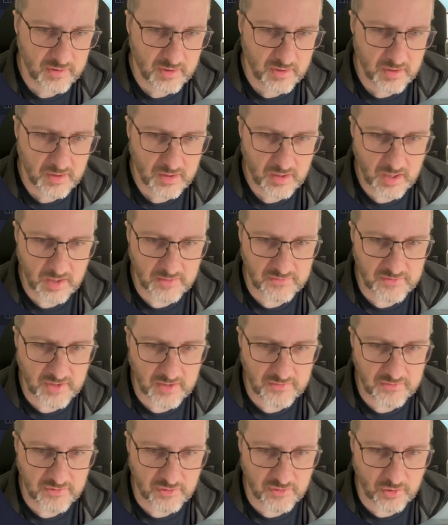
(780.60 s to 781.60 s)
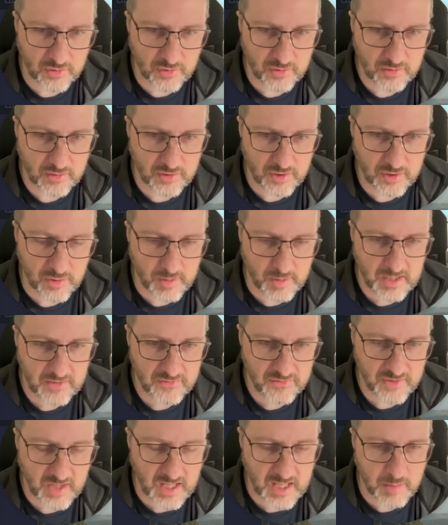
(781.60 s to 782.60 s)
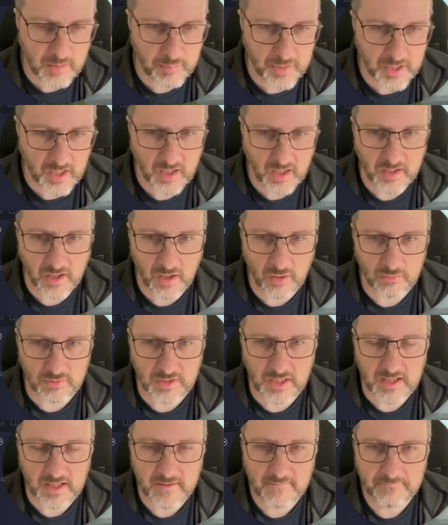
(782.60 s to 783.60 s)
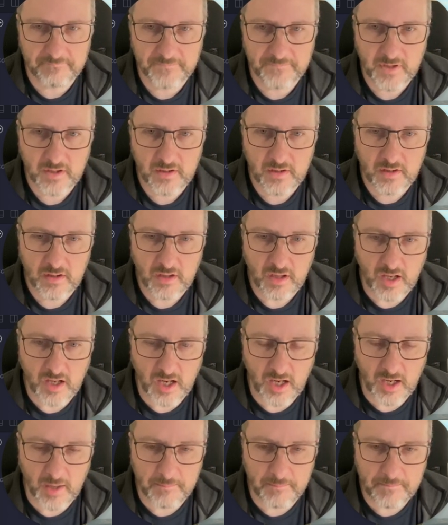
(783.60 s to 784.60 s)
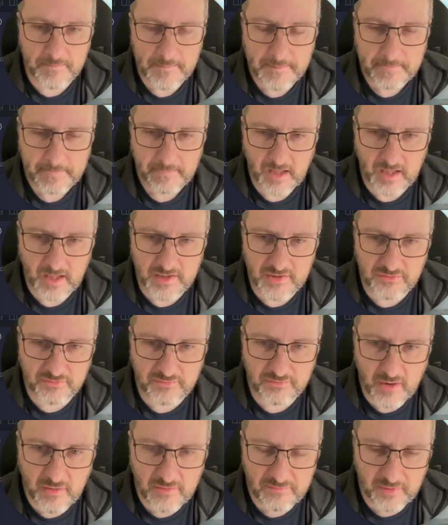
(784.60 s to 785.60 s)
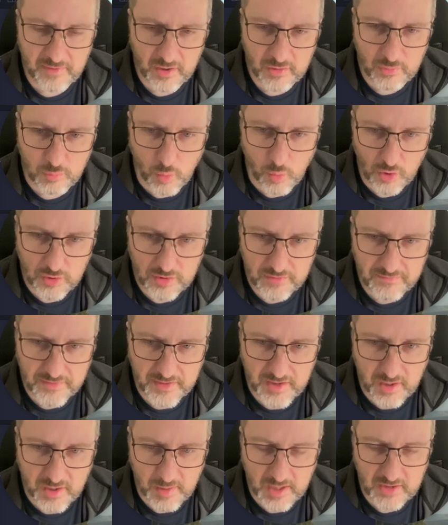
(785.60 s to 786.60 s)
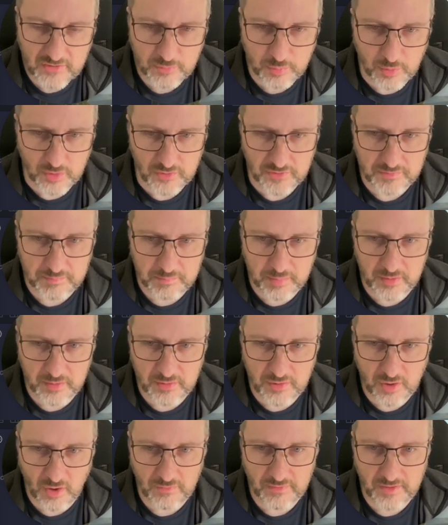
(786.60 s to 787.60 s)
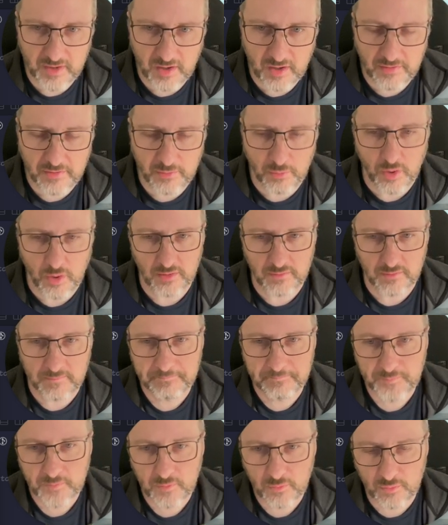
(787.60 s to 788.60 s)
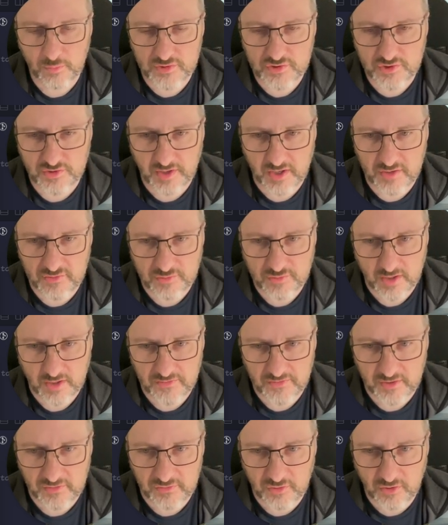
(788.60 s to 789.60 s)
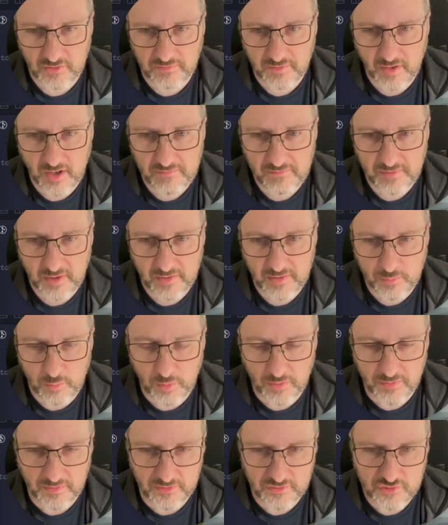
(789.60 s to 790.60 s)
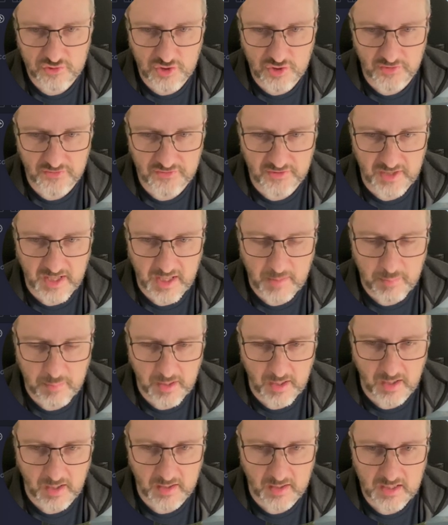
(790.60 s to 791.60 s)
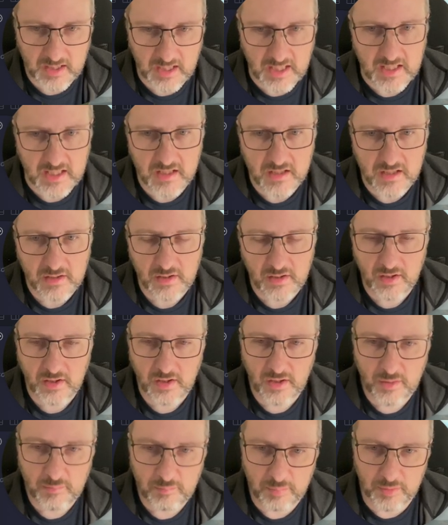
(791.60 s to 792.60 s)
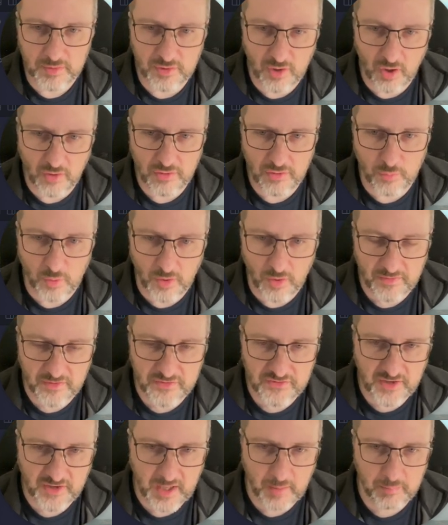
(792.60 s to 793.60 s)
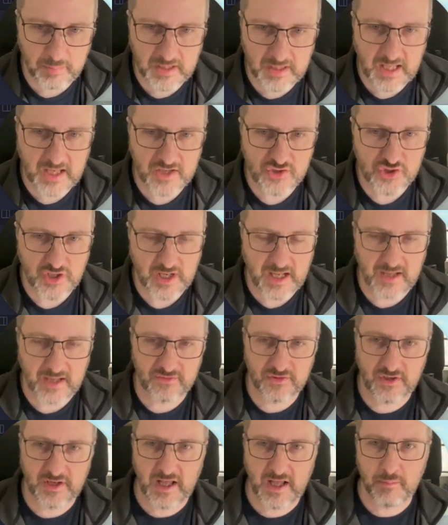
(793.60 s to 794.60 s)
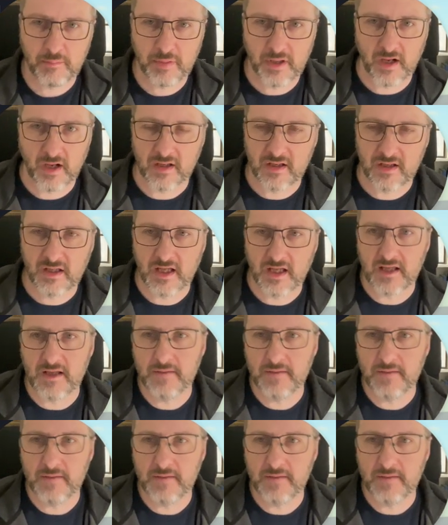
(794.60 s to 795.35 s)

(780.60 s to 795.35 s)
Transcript: and Datadog US API only. And it's verified one of the US ones, but not the other one, which is interesting. So it's verified the one that's just an API key, but not the one that's an application and an API key.